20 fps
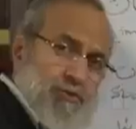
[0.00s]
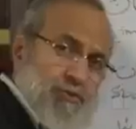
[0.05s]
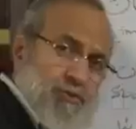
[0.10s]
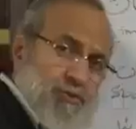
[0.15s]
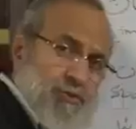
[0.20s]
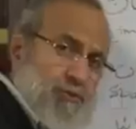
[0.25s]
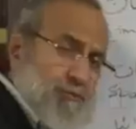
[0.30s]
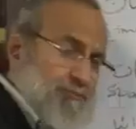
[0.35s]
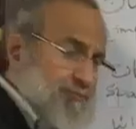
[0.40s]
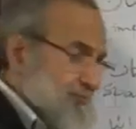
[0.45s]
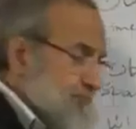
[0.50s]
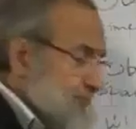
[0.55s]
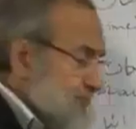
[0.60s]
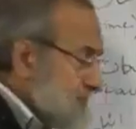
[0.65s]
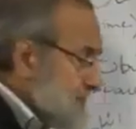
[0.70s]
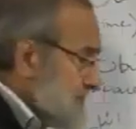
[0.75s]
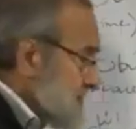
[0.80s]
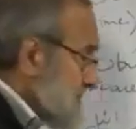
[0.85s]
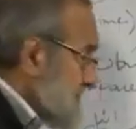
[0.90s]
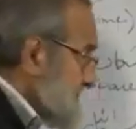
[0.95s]
not two,
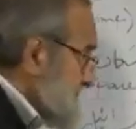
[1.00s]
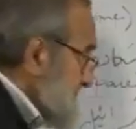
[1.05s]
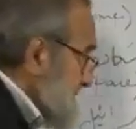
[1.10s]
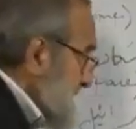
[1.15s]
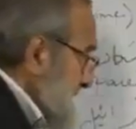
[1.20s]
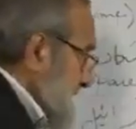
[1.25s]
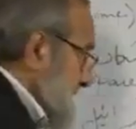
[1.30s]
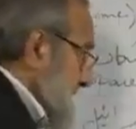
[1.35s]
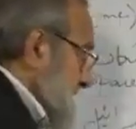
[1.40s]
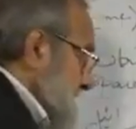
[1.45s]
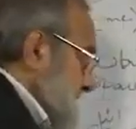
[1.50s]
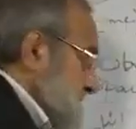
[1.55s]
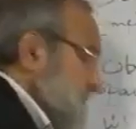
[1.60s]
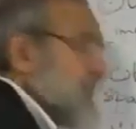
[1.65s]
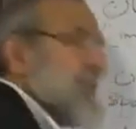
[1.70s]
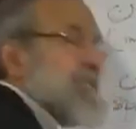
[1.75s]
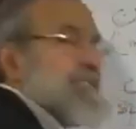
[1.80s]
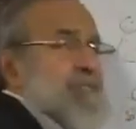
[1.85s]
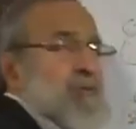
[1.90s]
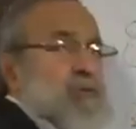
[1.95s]

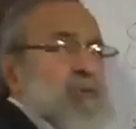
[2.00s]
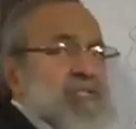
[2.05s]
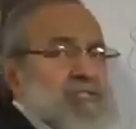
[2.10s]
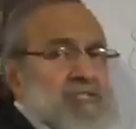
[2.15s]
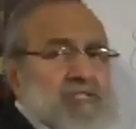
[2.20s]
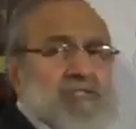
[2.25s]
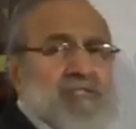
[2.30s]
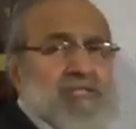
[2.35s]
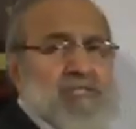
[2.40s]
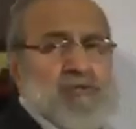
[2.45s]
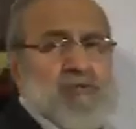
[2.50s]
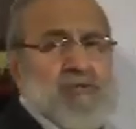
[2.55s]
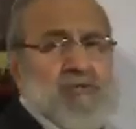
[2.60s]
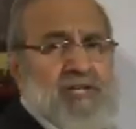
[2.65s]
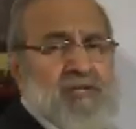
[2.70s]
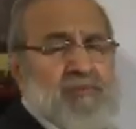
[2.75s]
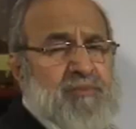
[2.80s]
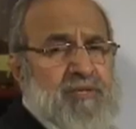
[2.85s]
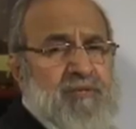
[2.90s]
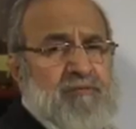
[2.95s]
is a question that
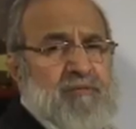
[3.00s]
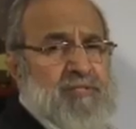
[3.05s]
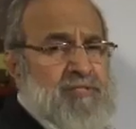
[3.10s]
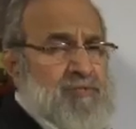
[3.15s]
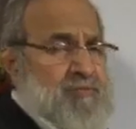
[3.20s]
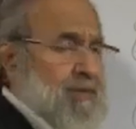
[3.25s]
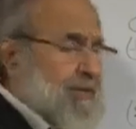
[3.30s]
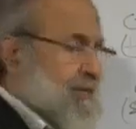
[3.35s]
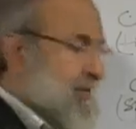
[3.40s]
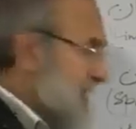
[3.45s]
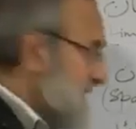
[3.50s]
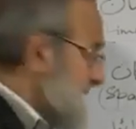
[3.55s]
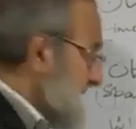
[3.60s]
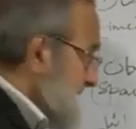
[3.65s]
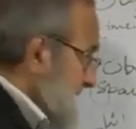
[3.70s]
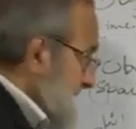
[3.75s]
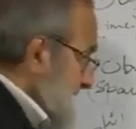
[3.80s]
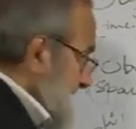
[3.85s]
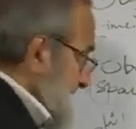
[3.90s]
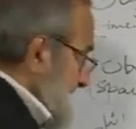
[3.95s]
should there be in one's mind.
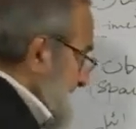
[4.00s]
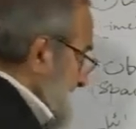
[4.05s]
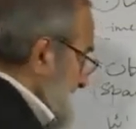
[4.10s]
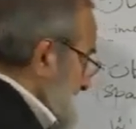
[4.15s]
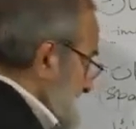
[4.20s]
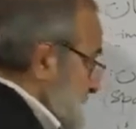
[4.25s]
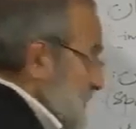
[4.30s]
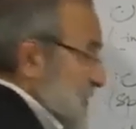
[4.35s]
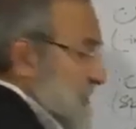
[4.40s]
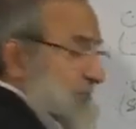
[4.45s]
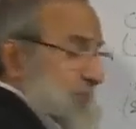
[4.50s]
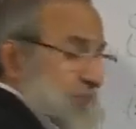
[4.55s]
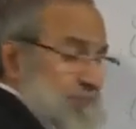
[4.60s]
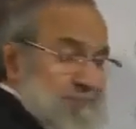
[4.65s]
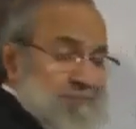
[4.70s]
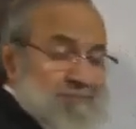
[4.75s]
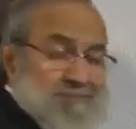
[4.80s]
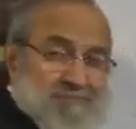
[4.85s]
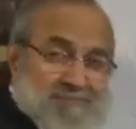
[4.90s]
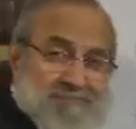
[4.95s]
I'm not
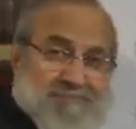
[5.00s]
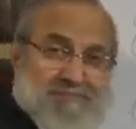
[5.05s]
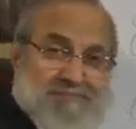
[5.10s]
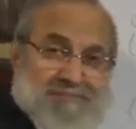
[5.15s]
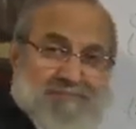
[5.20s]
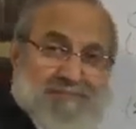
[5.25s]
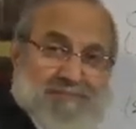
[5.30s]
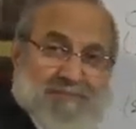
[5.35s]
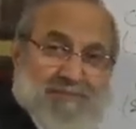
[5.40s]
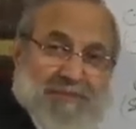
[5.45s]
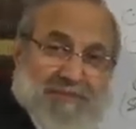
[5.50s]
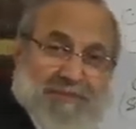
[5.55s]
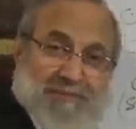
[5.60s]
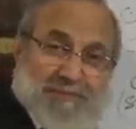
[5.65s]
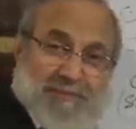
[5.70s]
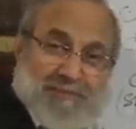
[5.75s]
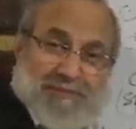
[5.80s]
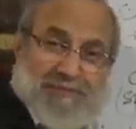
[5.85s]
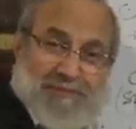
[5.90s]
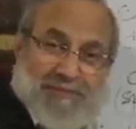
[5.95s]
in
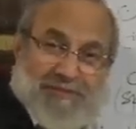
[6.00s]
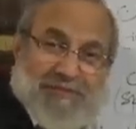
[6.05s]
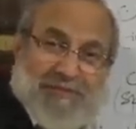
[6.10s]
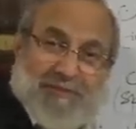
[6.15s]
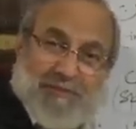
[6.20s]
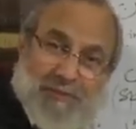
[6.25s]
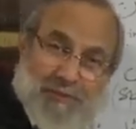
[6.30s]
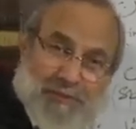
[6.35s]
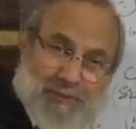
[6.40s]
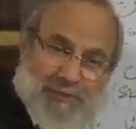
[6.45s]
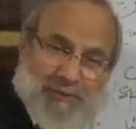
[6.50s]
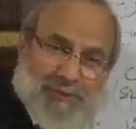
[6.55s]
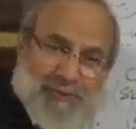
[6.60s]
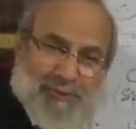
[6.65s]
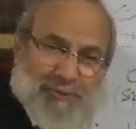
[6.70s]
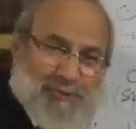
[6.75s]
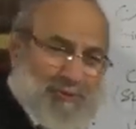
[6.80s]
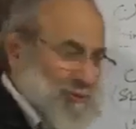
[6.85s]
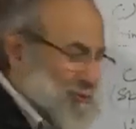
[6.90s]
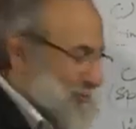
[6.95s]
a position and a mood
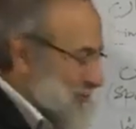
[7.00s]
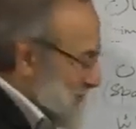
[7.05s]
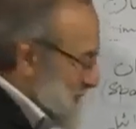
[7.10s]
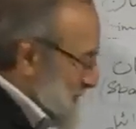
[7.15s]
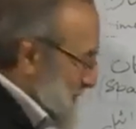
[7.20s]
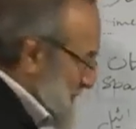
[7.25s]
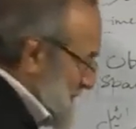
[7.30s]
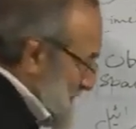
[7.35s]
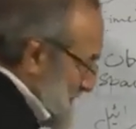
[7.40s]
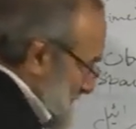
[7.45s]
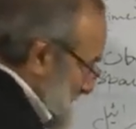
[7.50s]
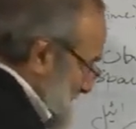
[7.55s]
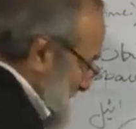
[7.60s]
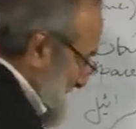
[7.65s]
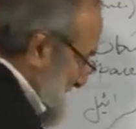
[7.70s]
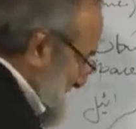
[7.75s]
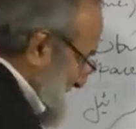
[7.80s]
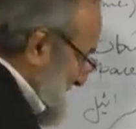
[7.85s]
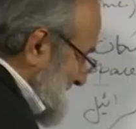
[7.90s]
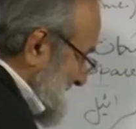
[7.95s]
to
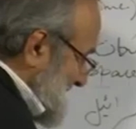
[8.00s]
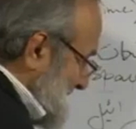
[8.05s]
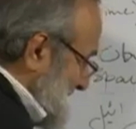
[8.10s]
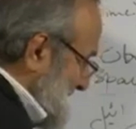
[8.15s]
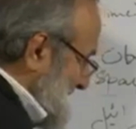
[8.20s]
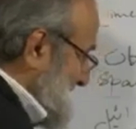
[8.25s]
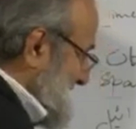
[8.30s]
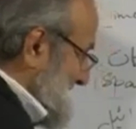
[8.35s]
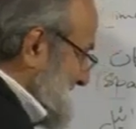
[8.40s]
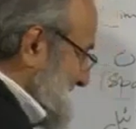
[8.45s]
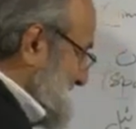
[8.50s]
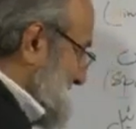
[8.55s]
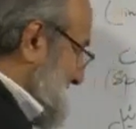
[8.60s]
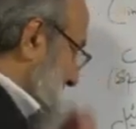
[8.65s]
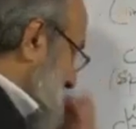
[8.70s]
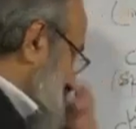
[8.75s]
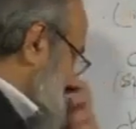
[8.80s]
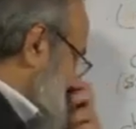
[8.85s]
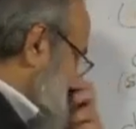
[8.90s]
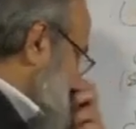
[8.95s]
give the reasons,
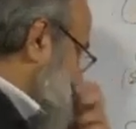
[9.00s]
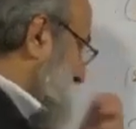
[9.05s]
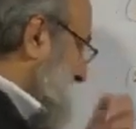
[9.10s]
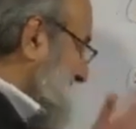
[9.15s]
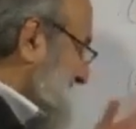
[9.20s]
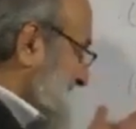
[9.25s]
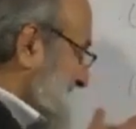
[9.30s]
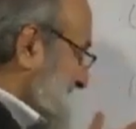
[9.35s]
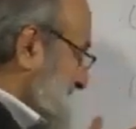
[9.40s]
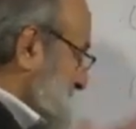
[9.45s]
but I'm just saying